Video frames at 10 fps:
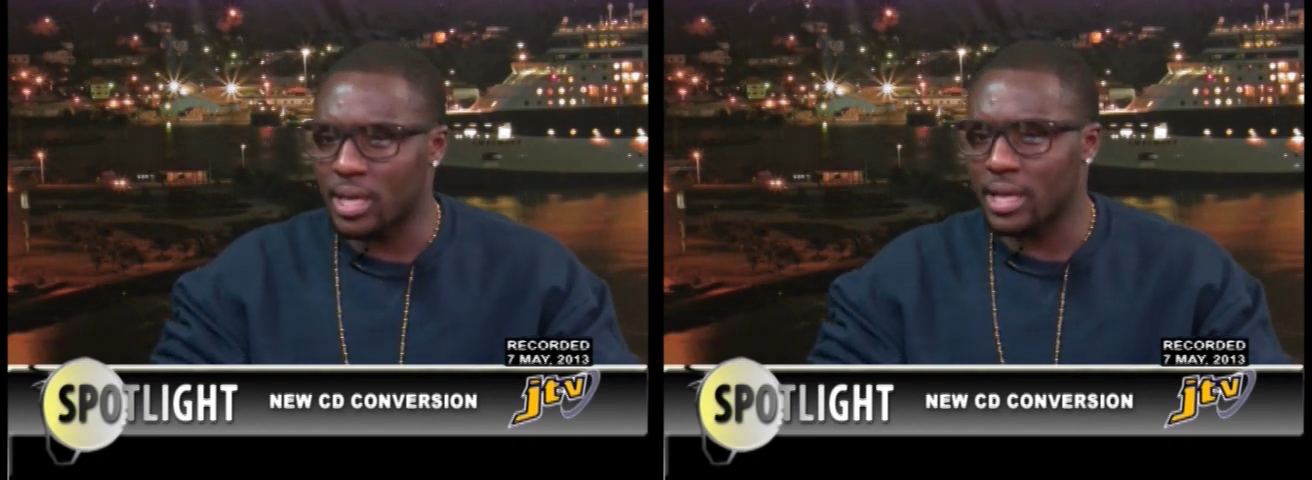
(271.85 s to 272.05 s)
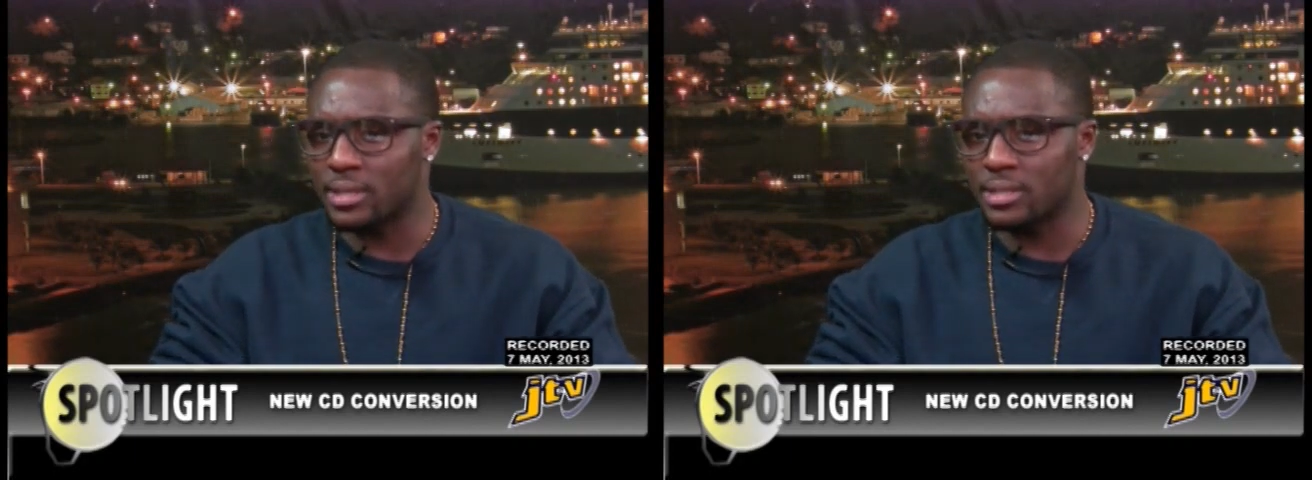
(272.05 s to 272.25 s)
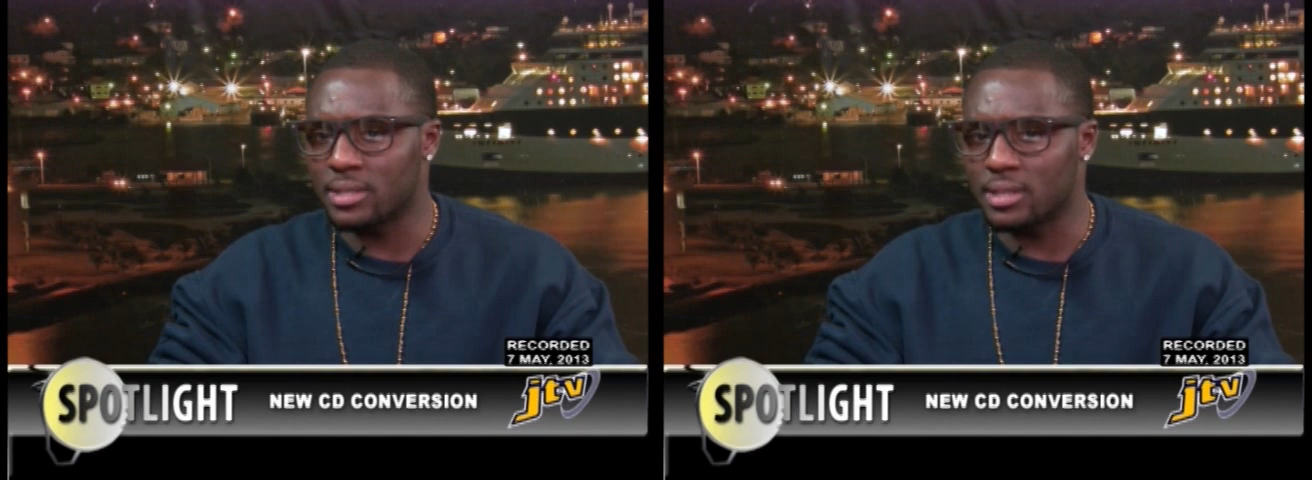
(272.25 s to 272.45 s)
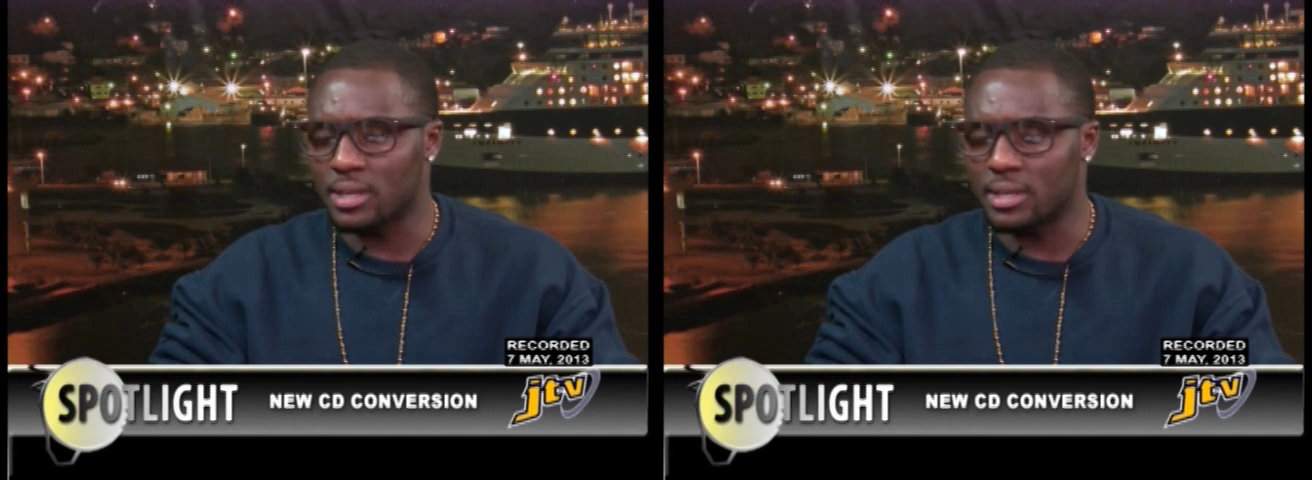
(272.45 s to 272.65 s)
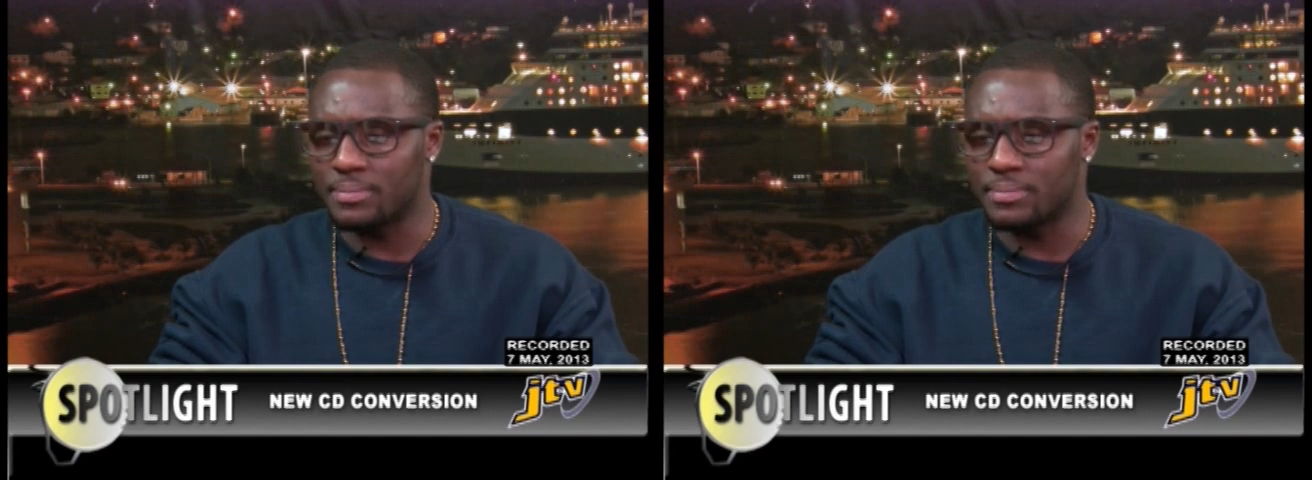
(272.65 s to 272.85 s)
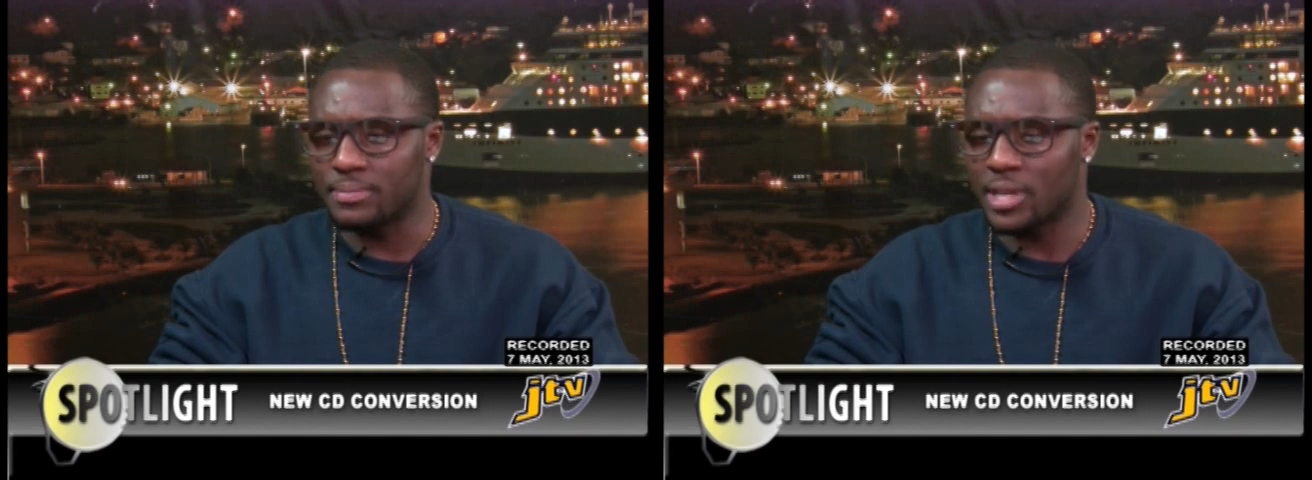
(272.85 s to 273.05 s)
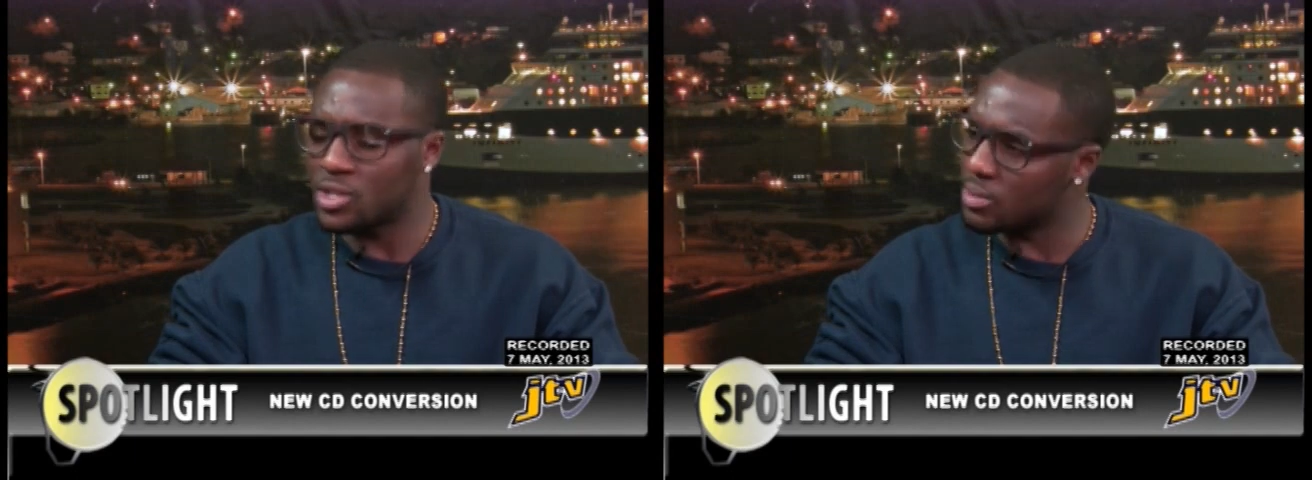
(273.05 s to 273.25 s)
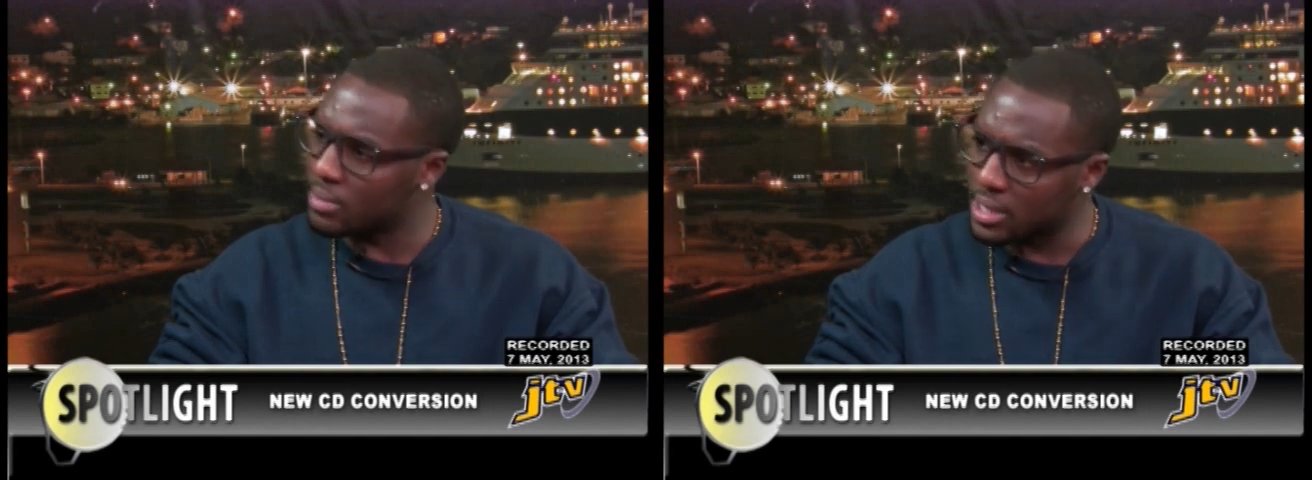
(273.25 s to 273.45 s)
get um,
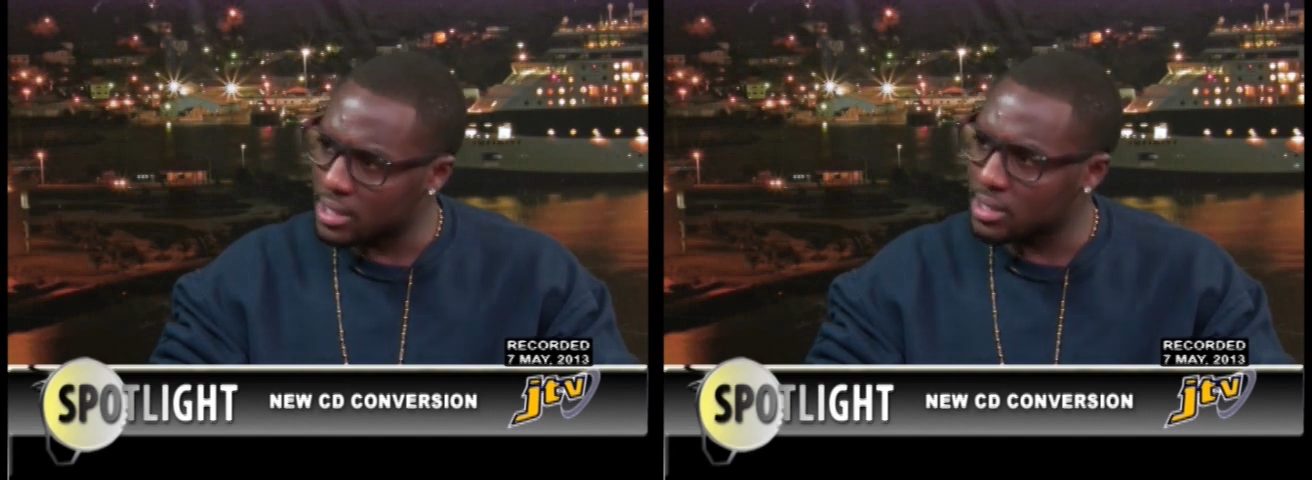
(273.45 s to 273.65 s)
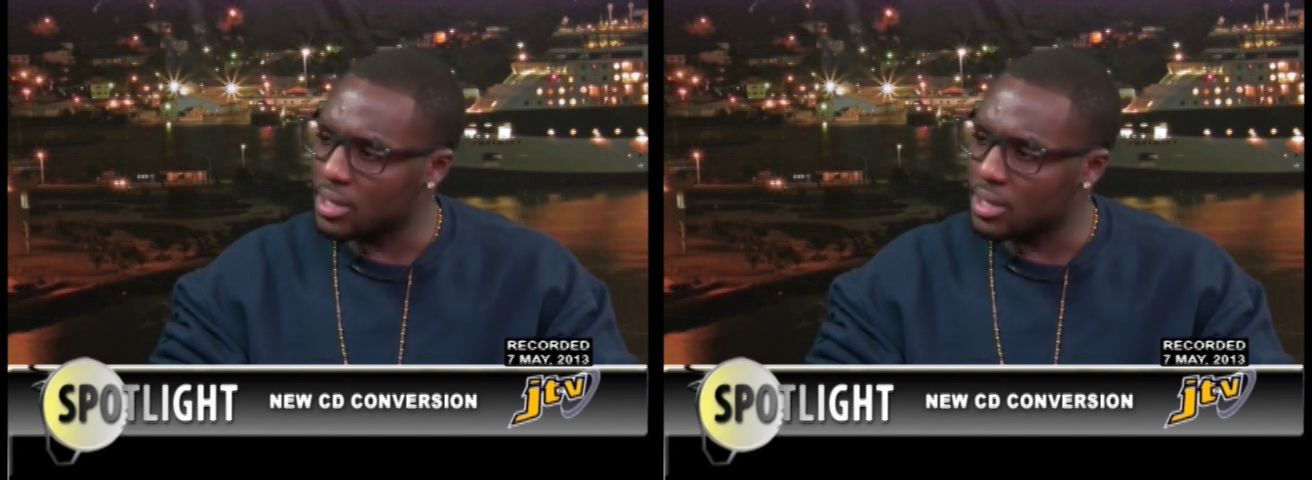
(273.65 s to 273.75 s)
get your money.